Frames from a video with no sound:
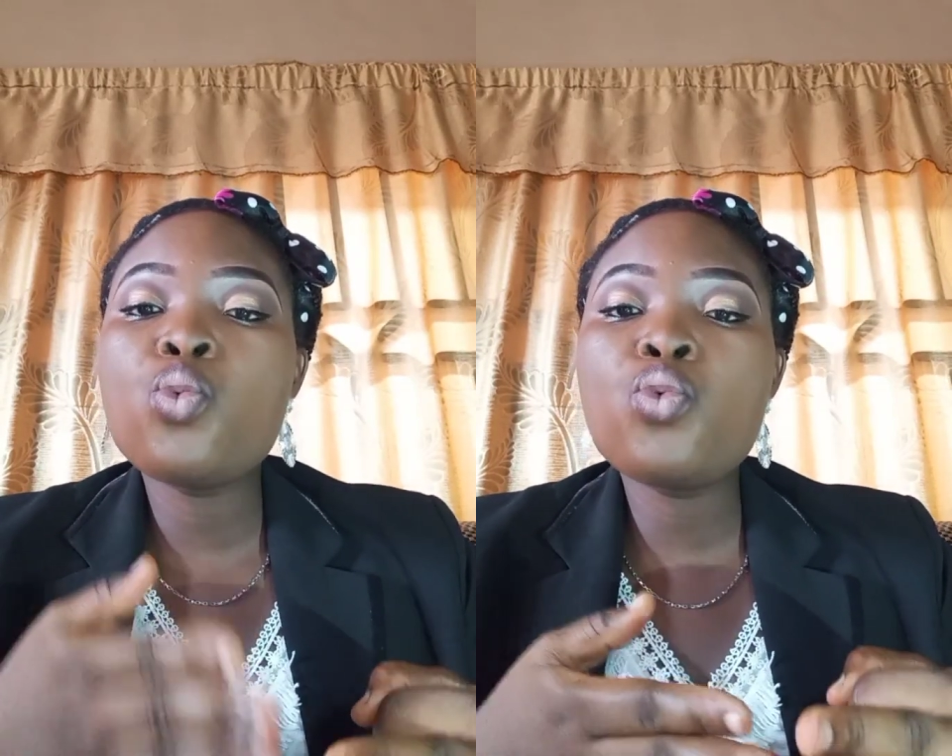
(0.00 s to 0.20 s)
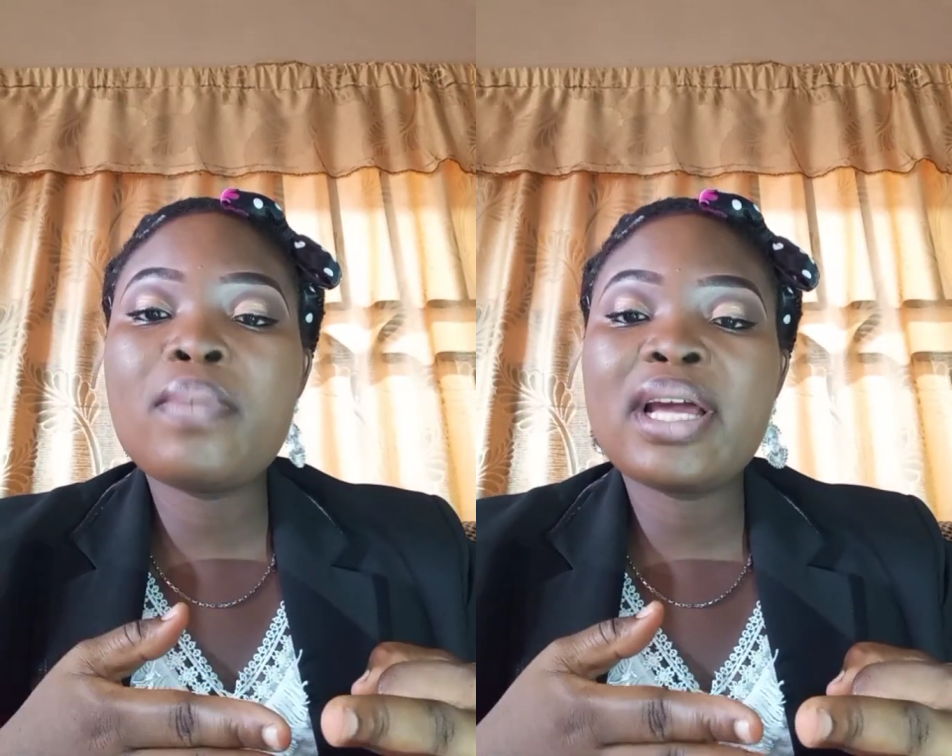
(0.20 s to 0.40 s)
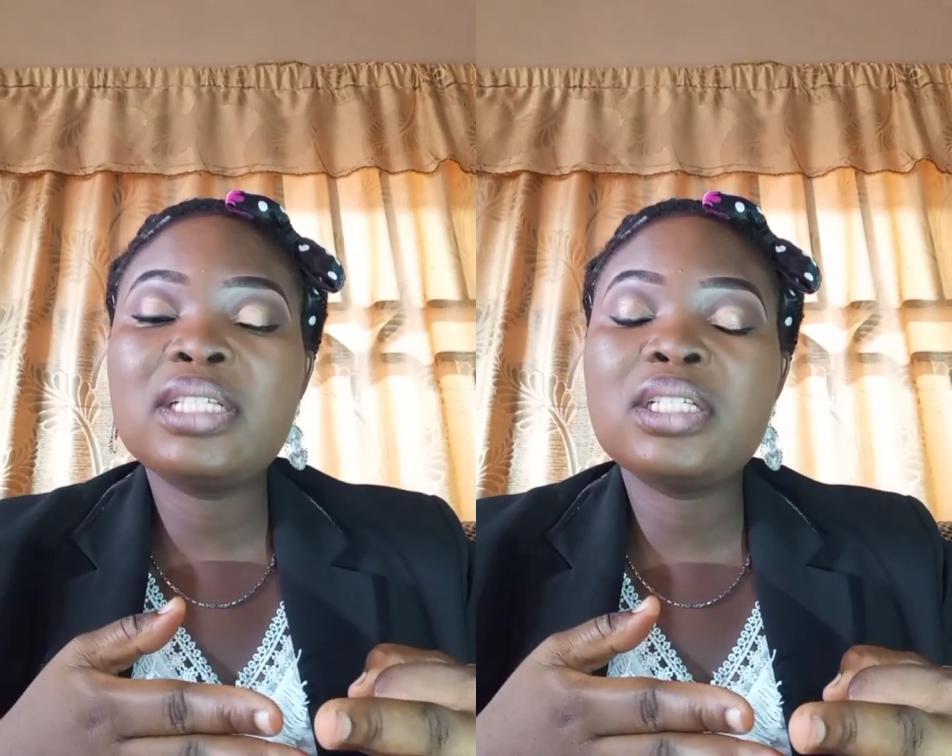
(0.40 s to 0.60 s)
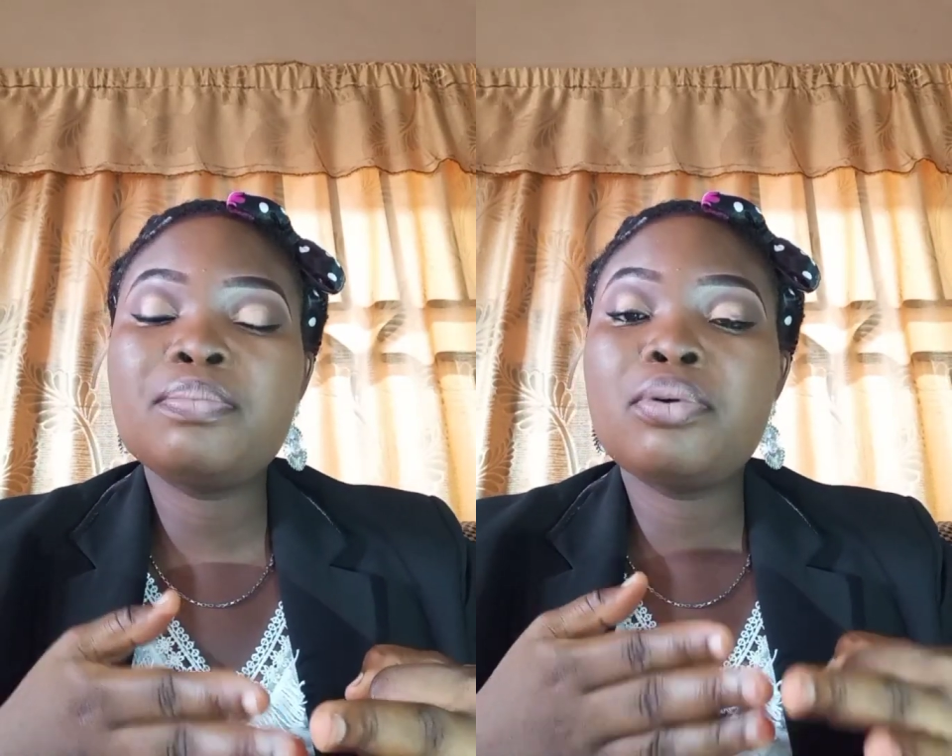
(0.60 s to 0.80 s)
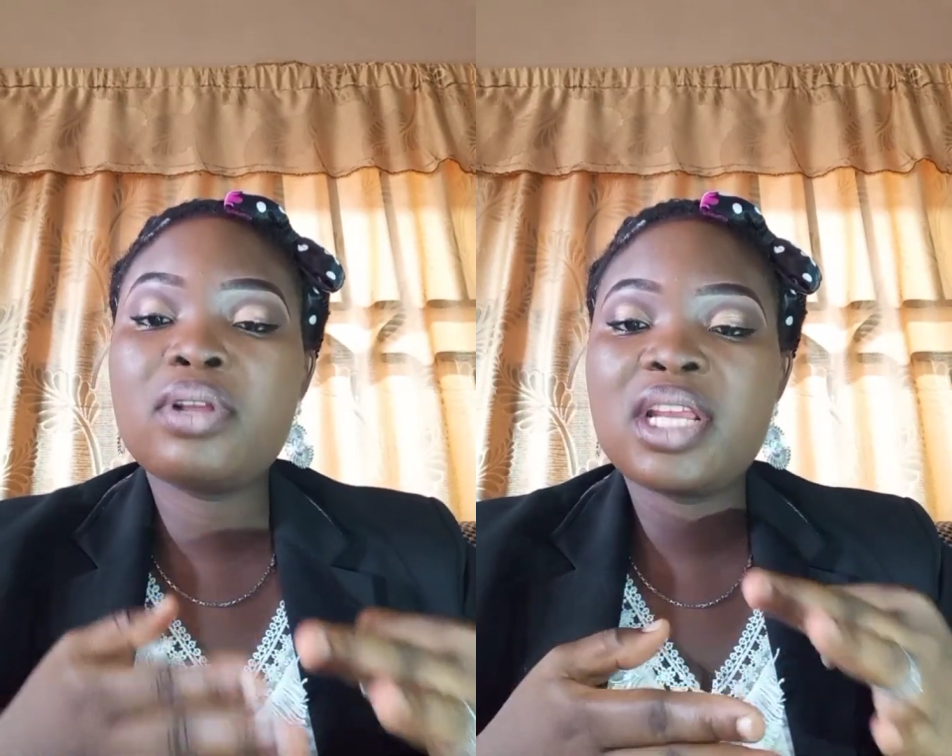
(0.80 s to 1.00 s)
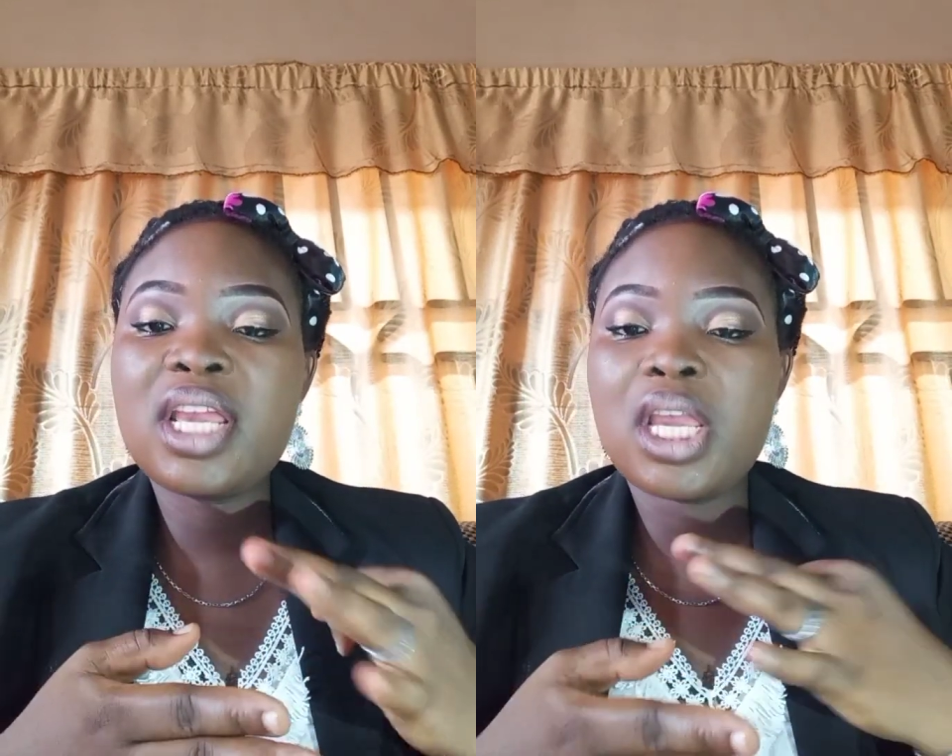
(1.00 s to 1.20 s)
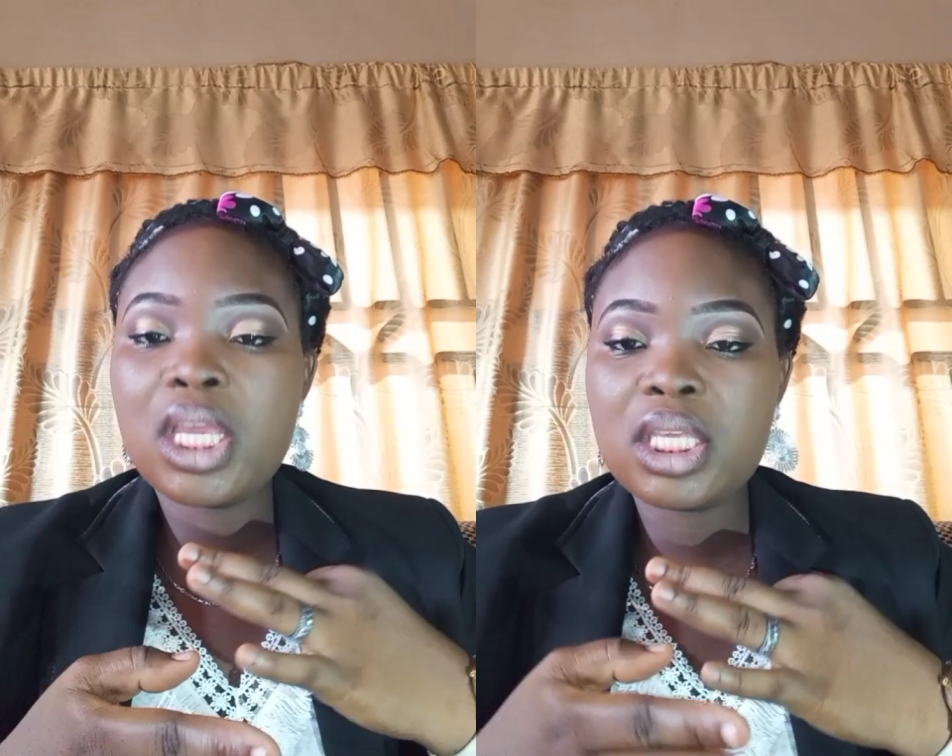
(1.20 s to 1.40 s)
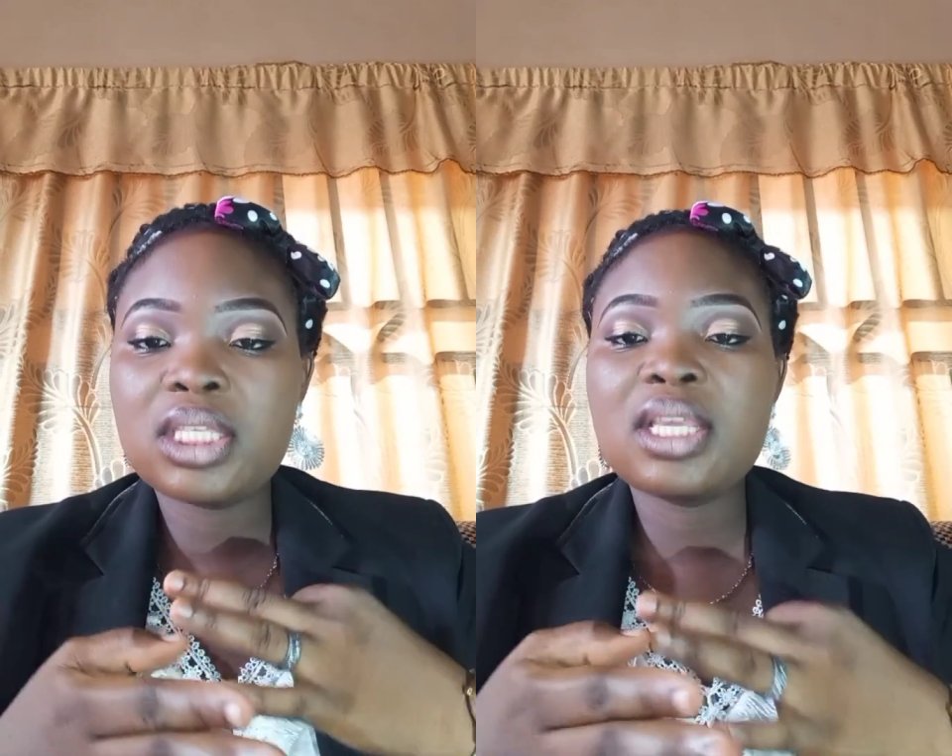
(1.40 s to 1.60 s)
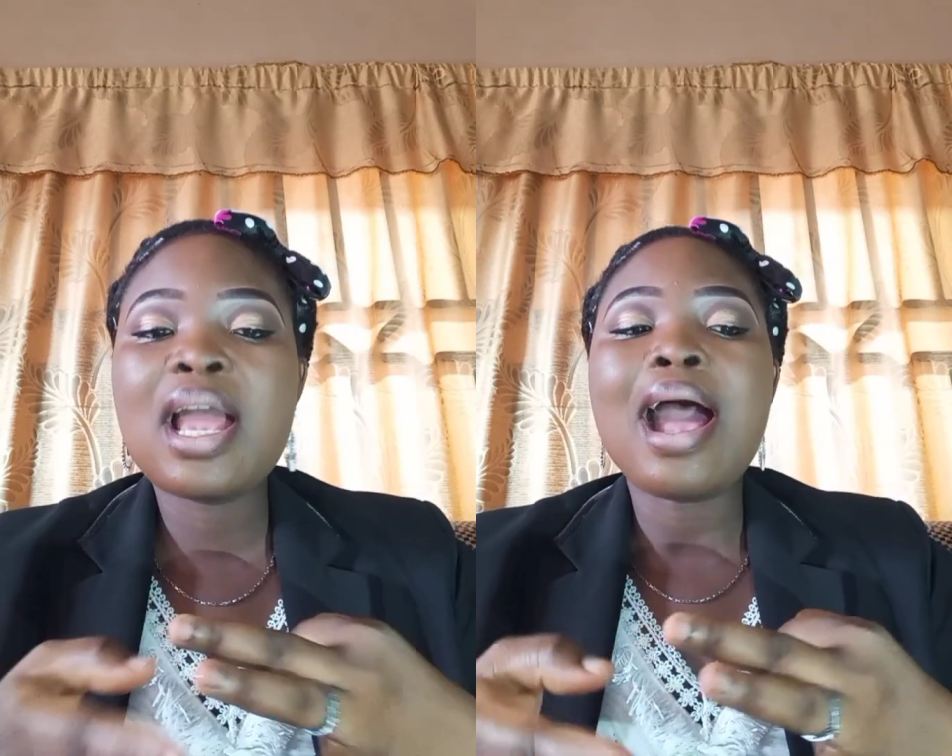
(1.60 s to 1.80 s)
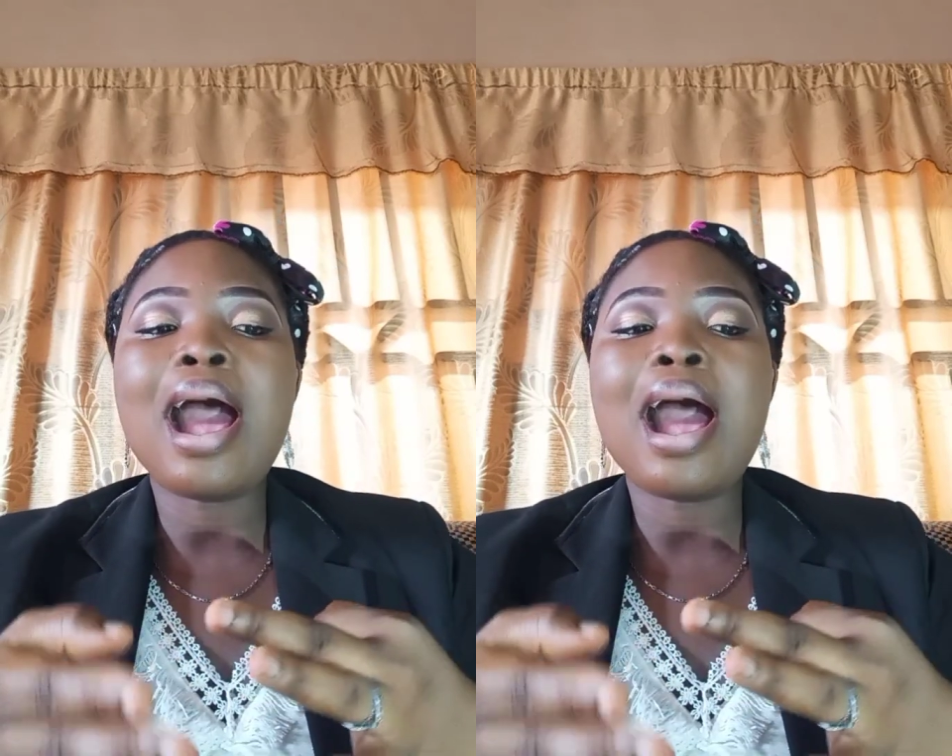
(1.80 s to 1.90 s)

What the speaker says: woman body is.